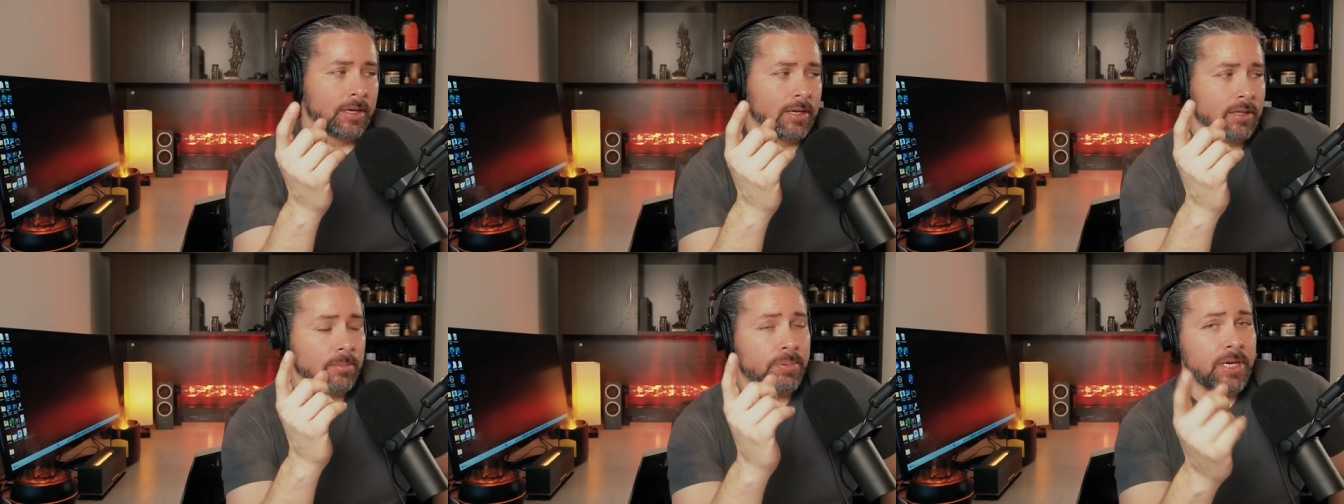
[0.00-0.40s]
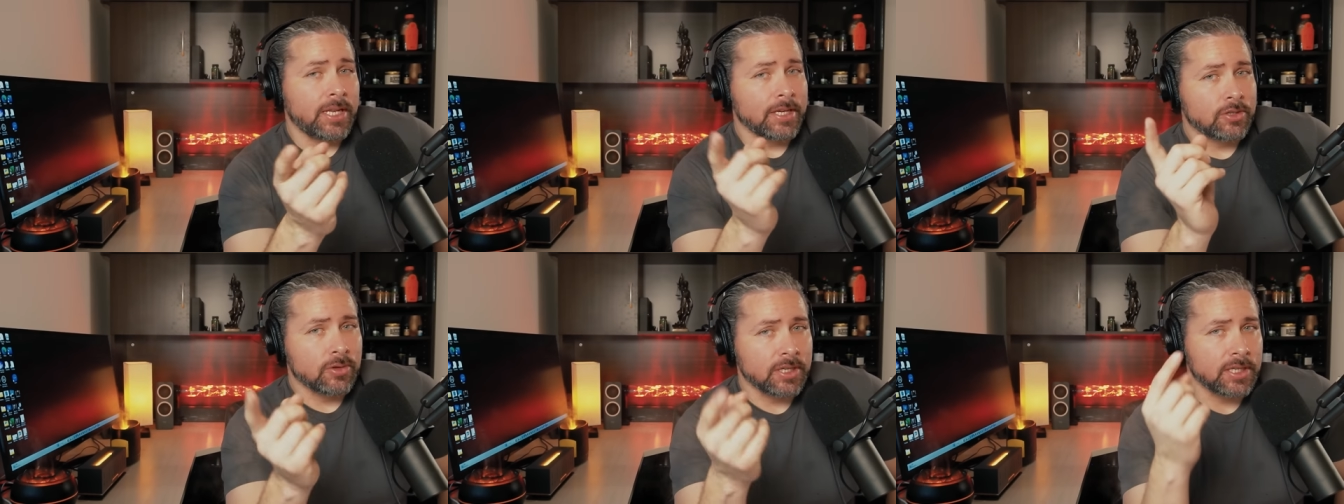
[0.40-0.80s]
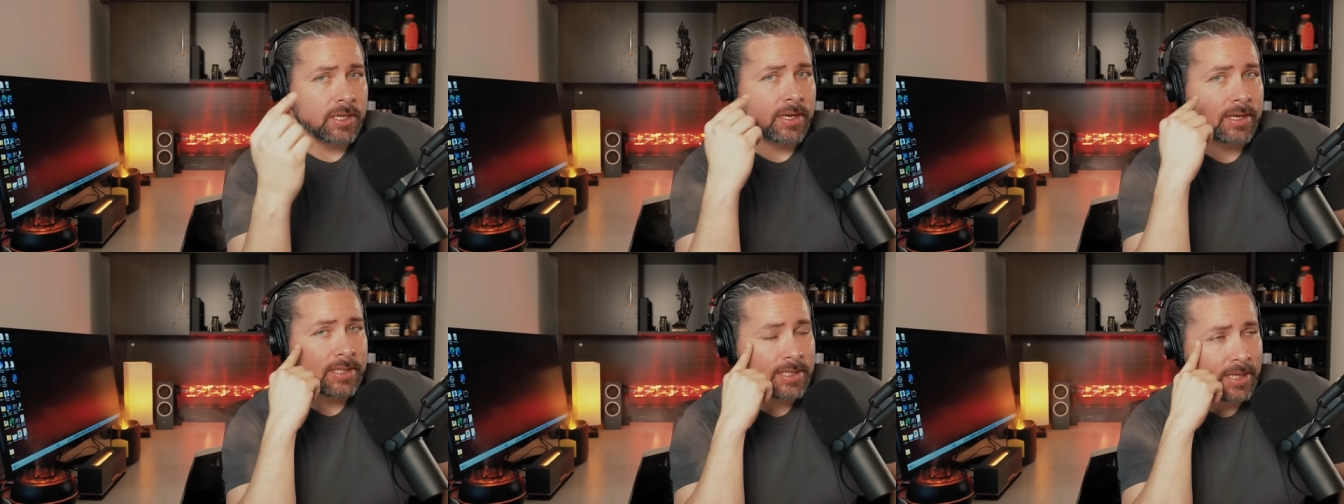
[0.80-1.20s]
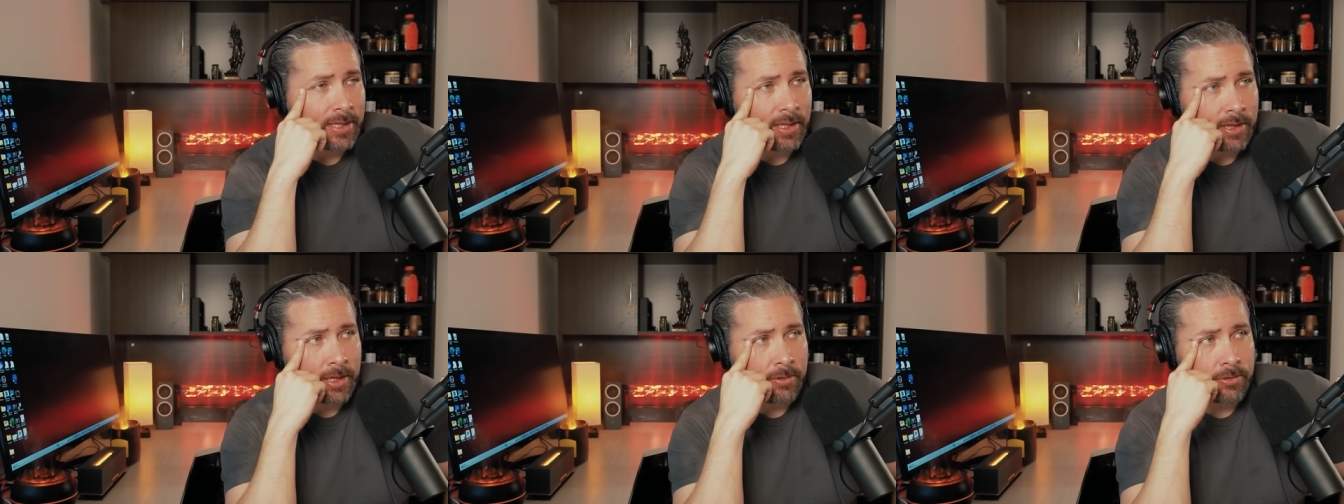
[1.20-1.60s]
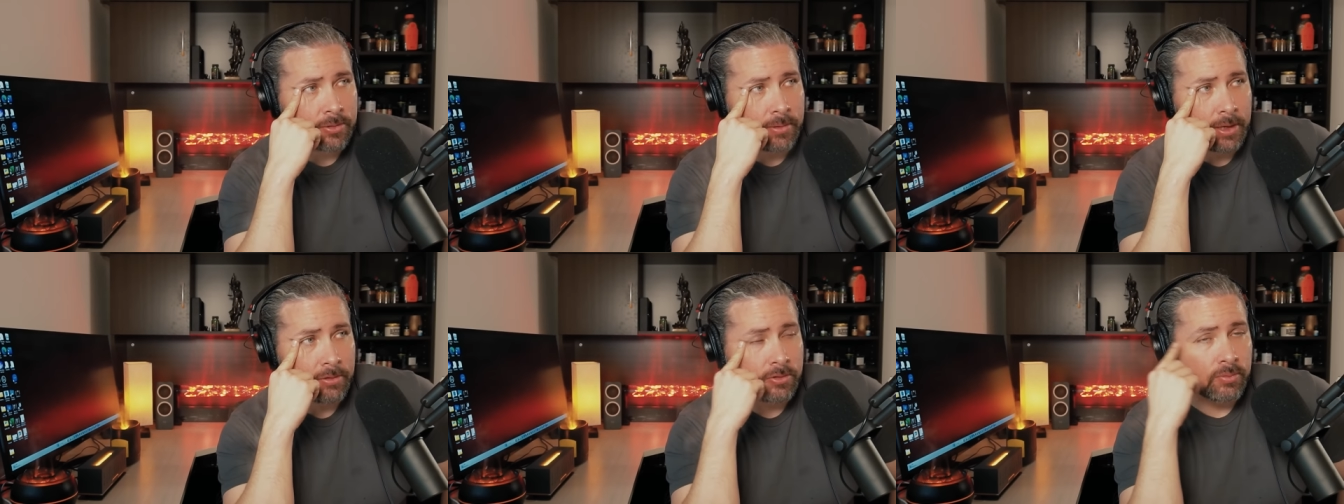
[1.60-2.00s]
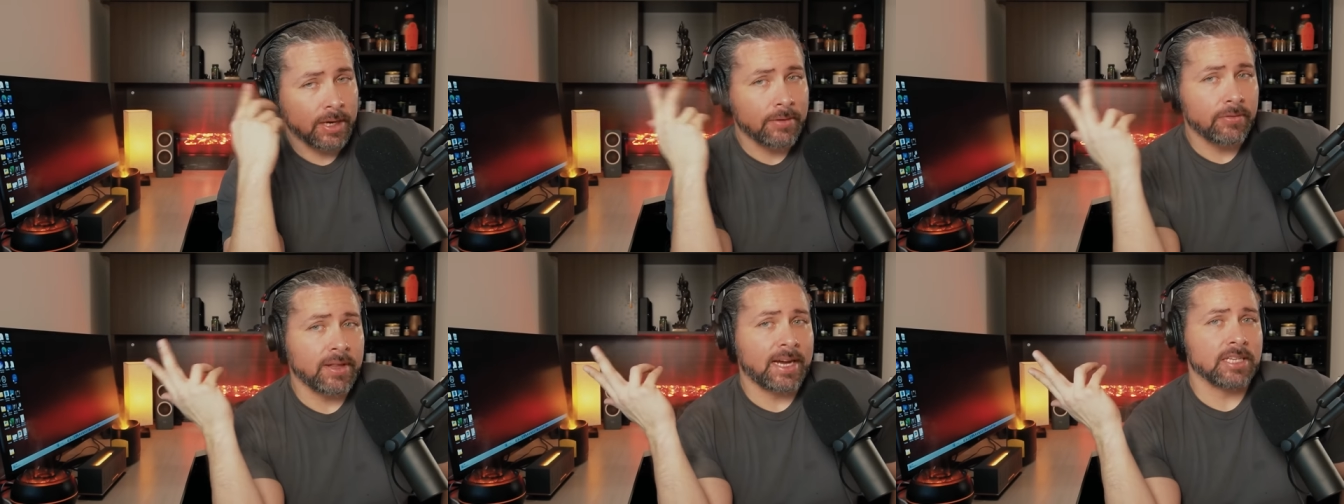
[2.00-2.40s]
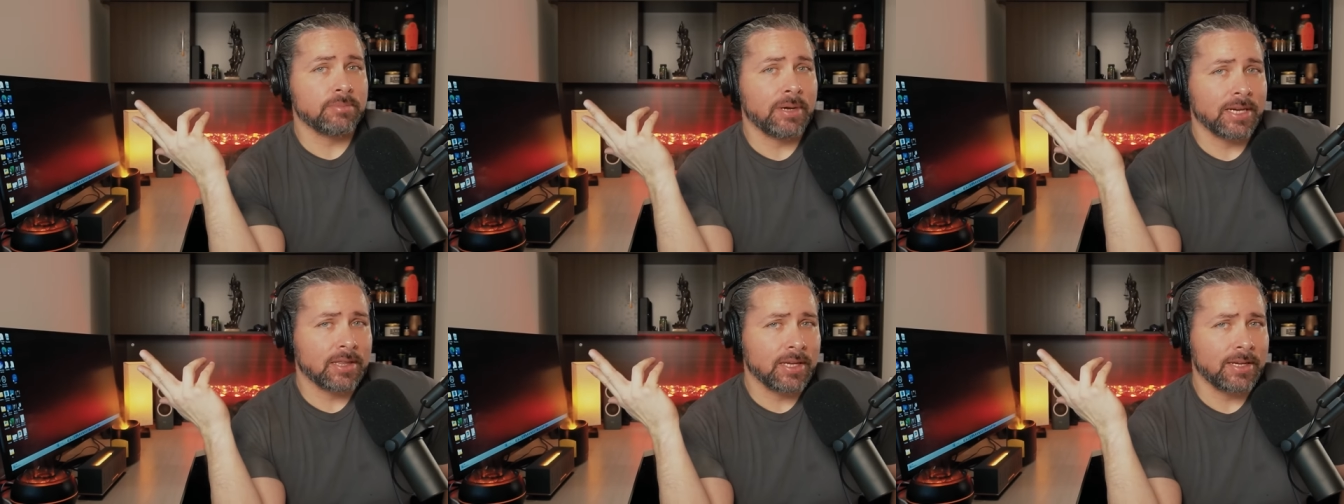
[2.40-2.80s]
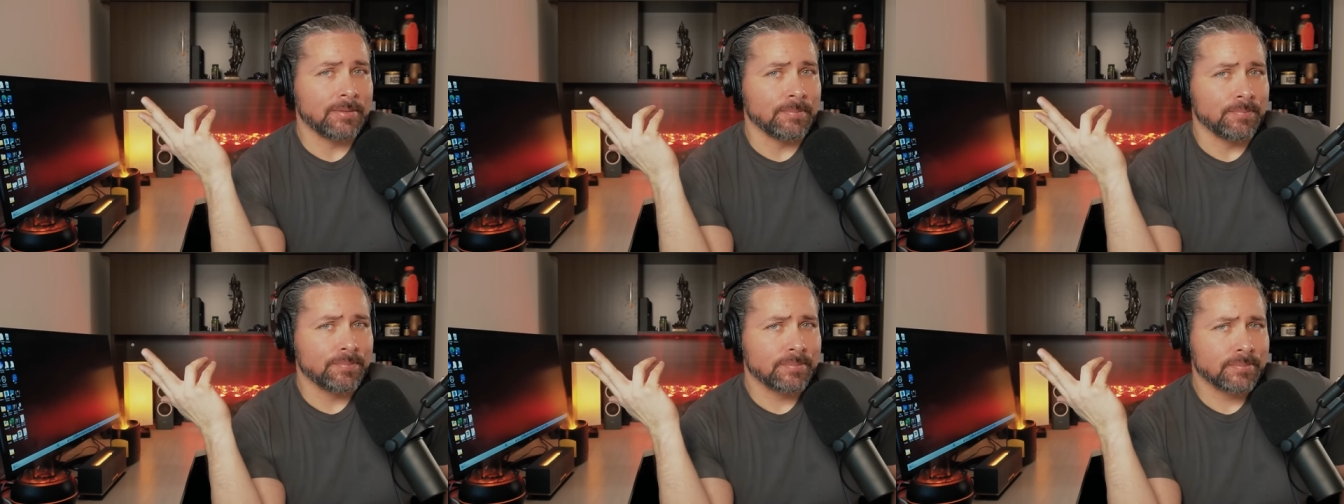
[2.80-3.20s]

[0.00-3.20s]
The pediatrician said that there was there was red flags back then.